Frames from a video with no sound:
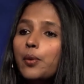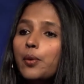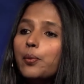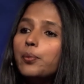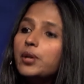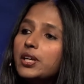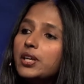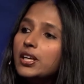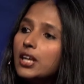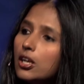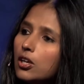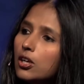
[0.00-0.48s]

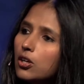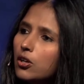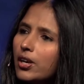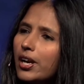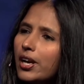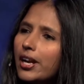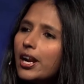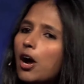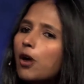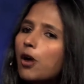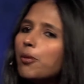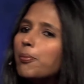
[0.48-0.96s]
we can
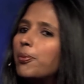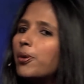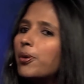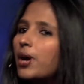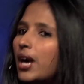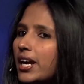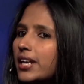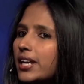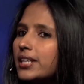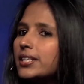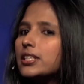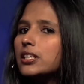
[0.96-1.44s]
look at how
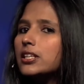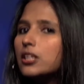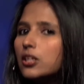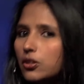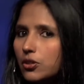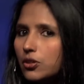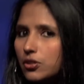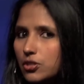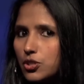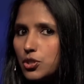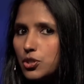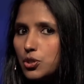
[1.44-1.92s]
bright it
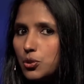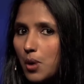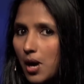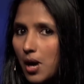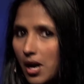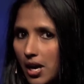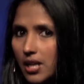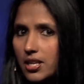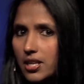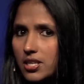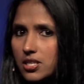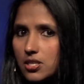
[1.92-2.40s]
looks to
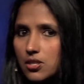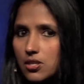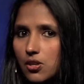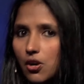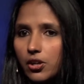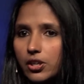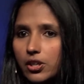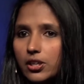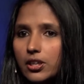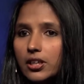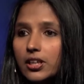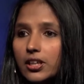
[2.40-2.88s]
us
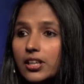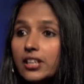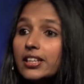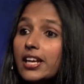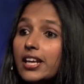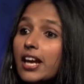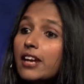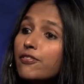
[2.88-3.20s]
on Earth